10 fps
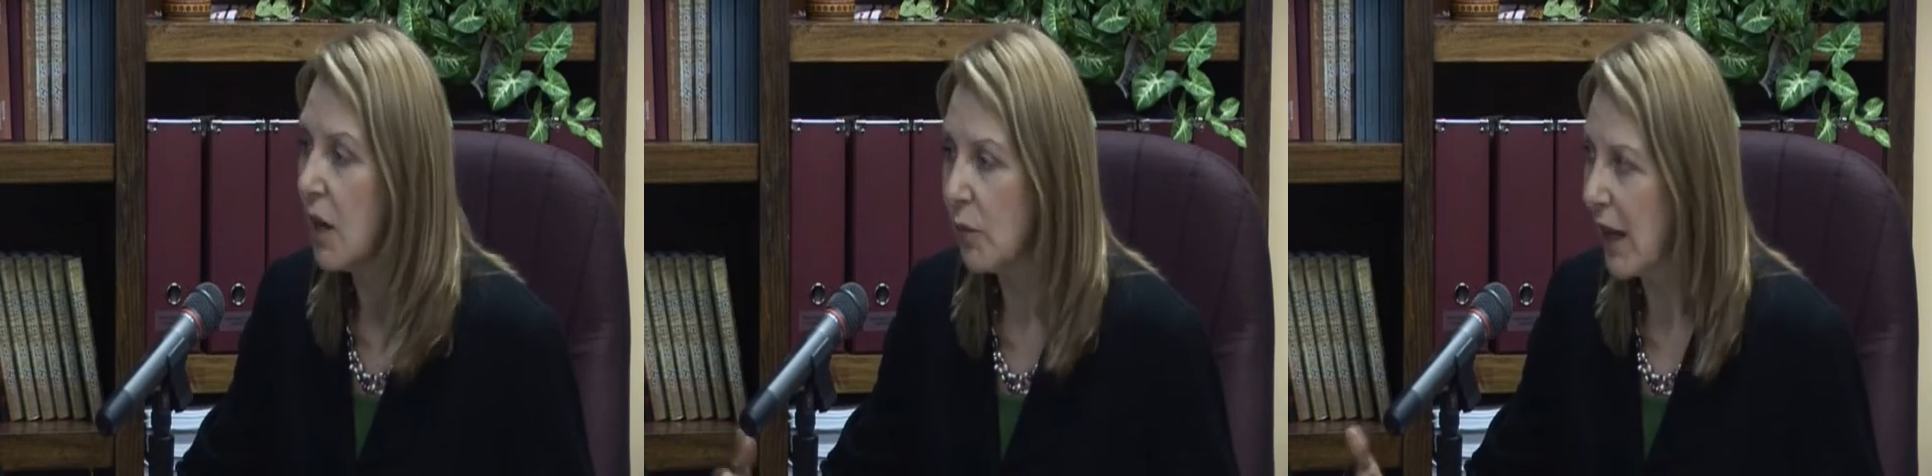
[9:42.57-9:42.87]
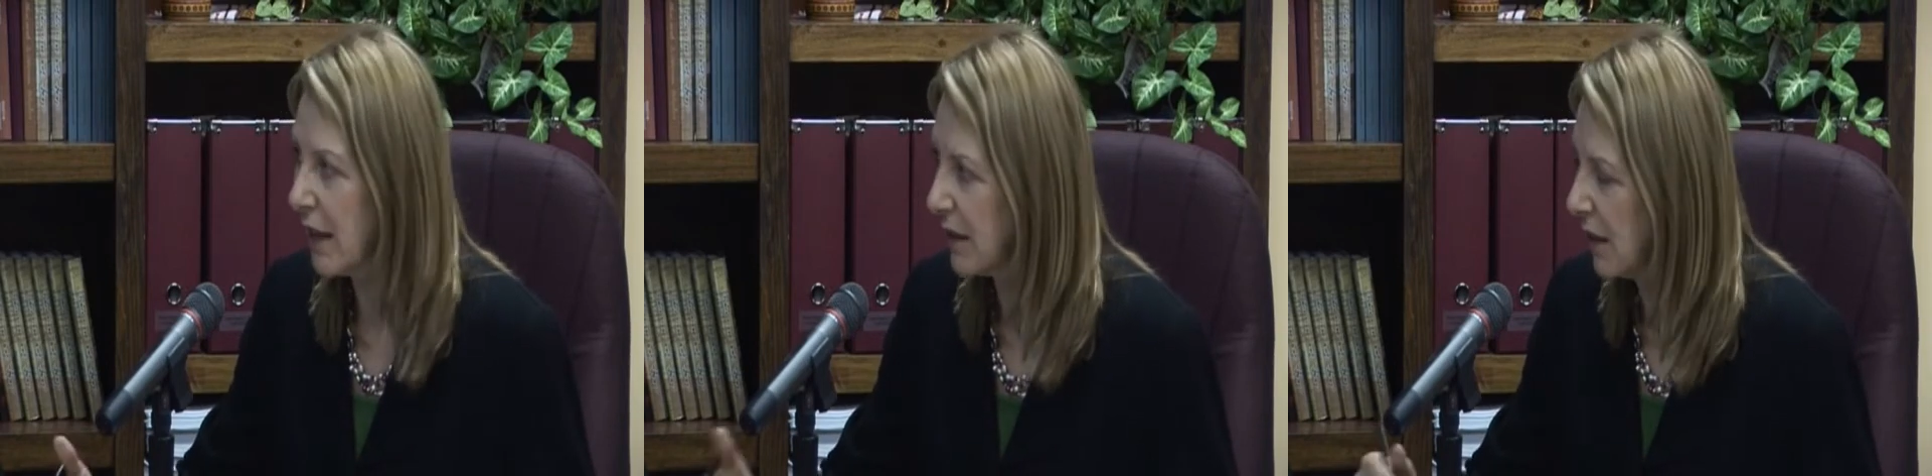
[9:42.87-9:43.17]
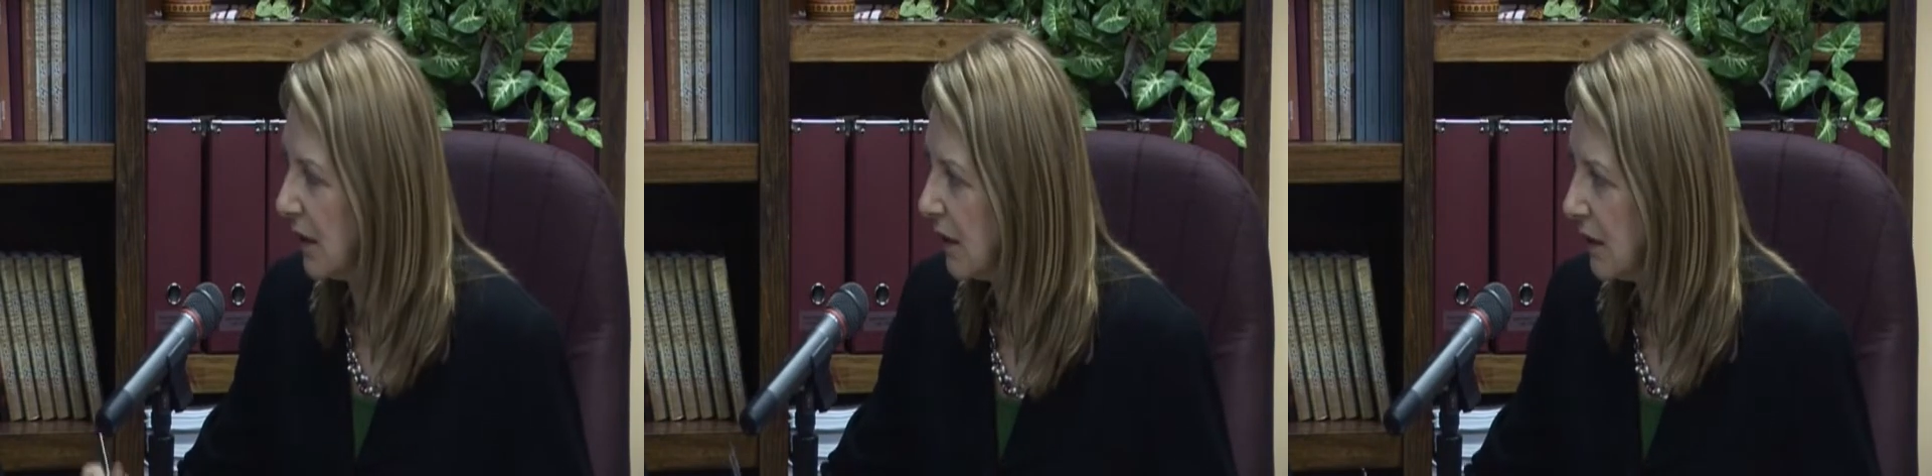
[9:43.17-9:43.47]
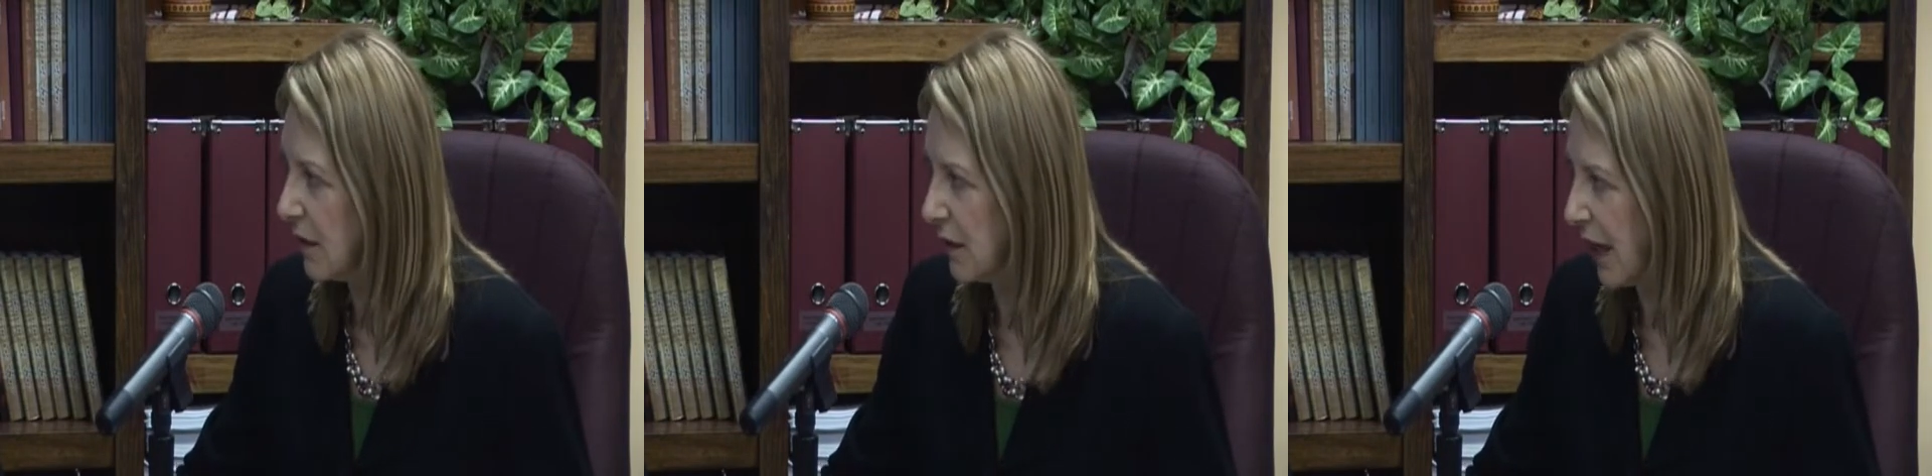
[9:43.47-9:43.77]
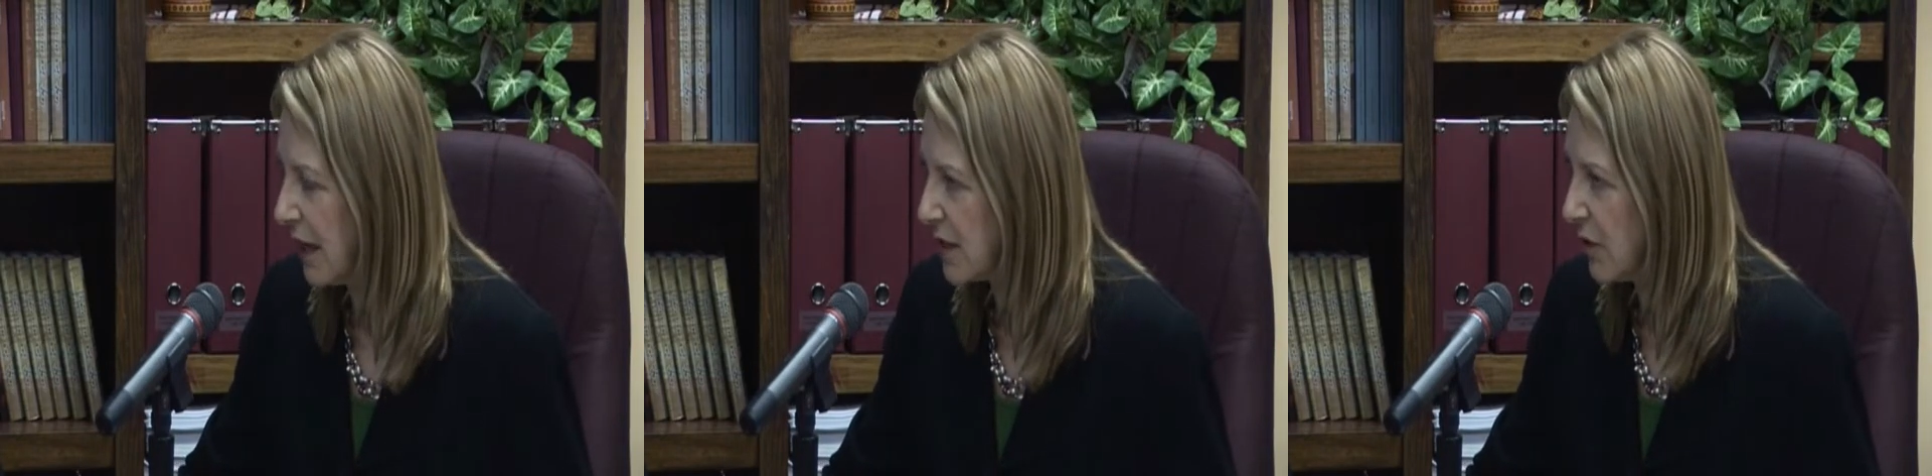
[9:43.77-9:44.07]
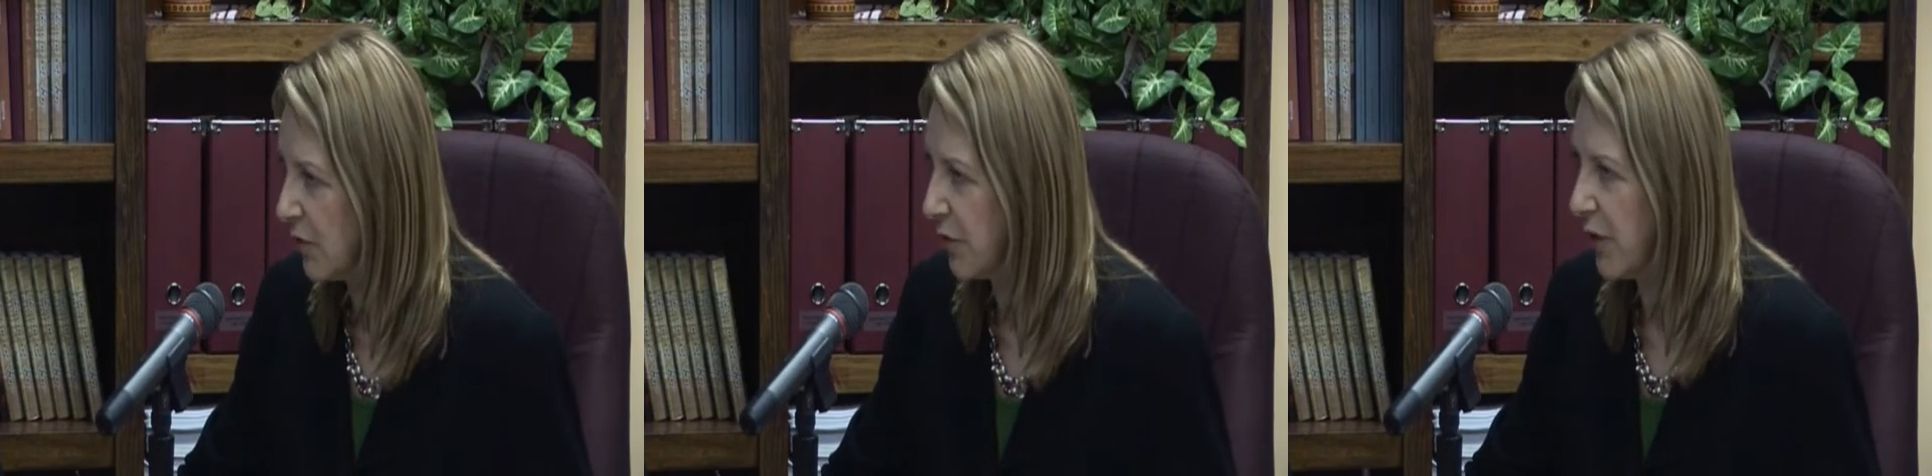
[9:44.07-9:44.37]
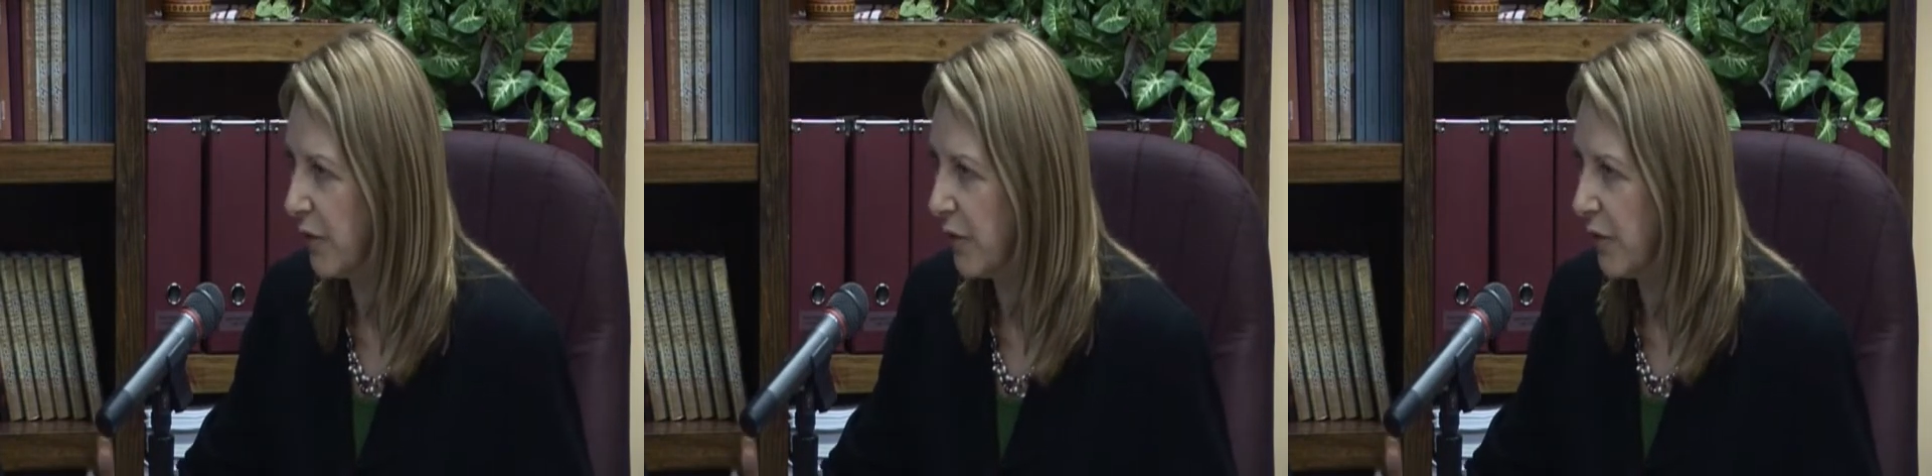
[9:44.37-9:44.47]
We had the case of